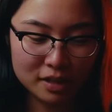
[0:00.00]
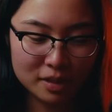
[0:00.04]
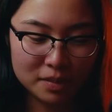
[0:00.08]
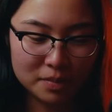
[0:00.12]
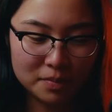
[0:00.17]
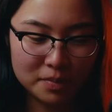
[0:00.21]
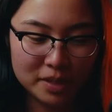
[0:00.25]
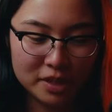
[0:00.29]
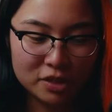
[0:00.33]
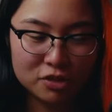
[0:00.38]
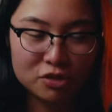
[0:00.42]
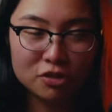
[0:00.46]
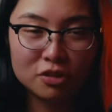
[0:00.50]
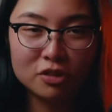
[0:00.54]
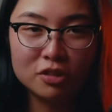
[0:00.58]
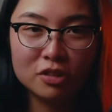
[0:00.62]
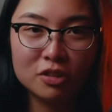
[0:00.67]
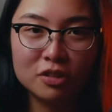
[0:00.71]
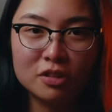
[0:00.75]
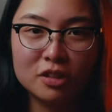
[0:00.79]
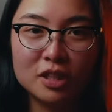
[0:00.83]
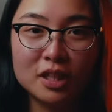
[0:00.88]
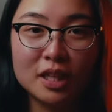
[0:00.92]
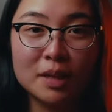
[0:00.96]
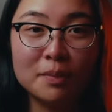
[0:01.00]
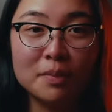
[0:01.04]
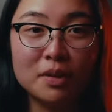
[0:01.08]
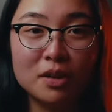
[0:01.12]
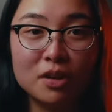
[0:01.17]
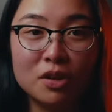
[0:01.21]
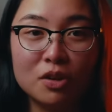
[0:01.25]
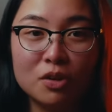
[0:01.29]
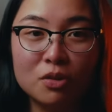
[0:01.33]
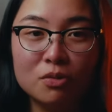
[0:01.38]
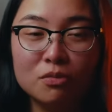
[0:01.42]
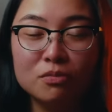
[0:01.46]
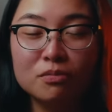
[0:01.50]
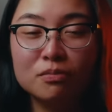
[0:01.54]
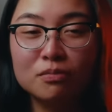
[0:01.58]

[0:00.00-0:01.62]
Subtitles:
And make sure to let me know